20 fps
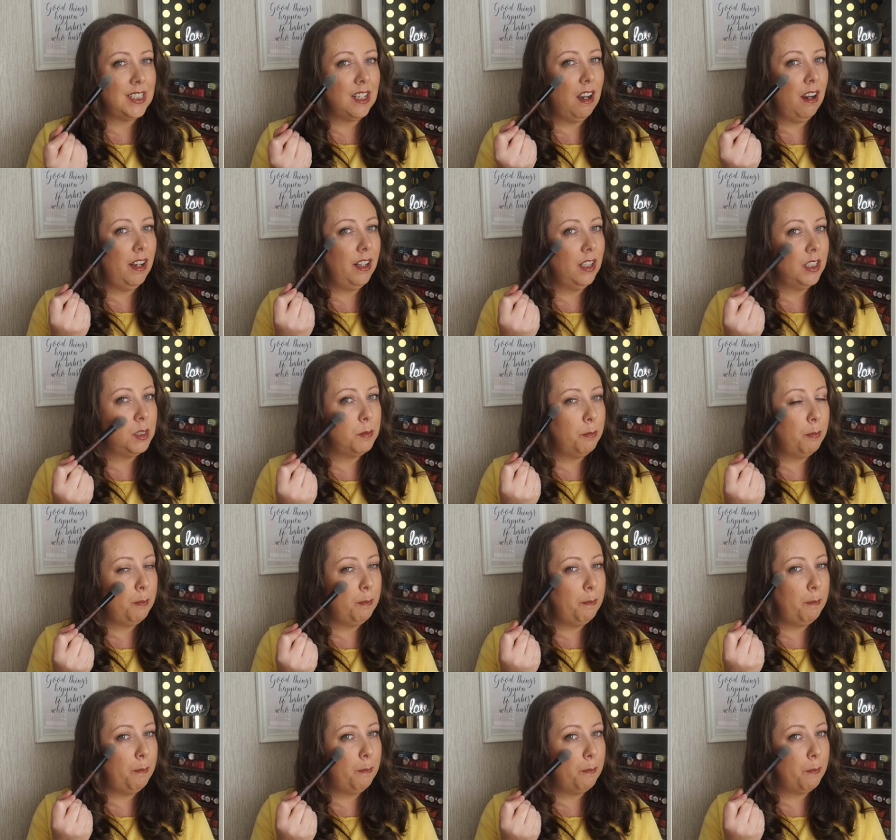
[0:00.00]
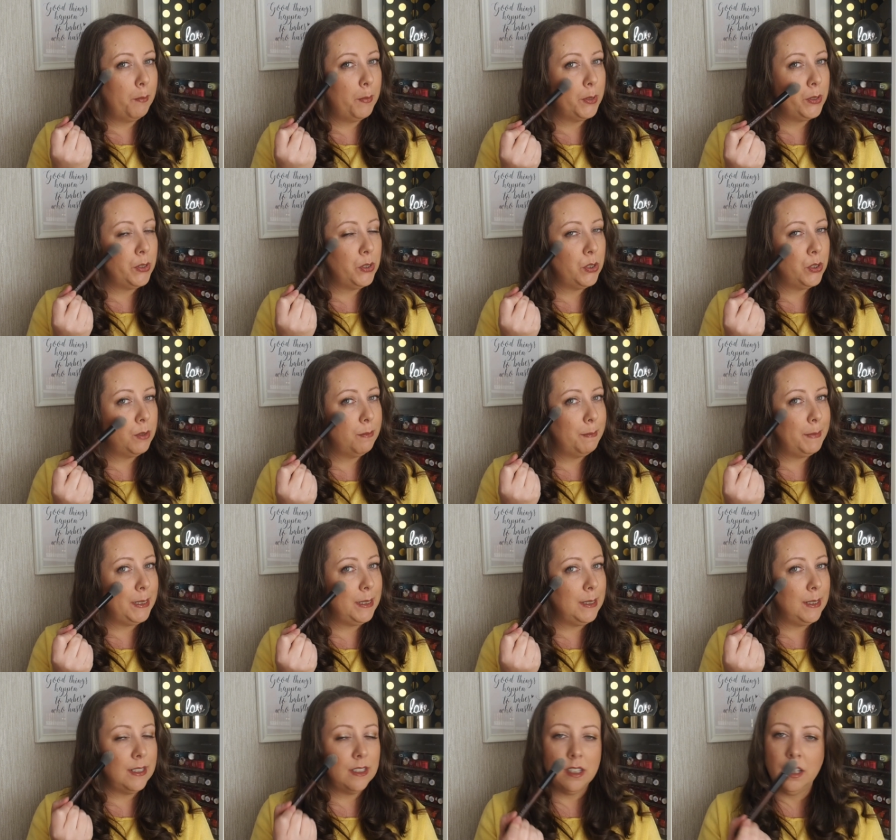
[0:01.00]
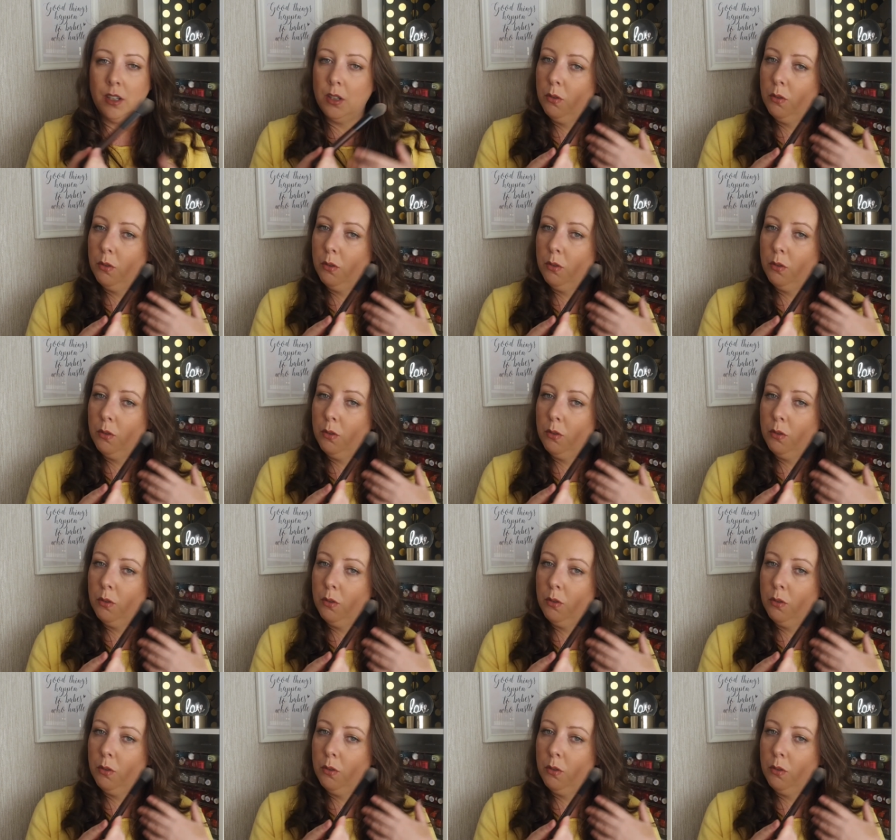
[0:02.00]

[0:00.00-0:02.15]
highlight brush. Be nice.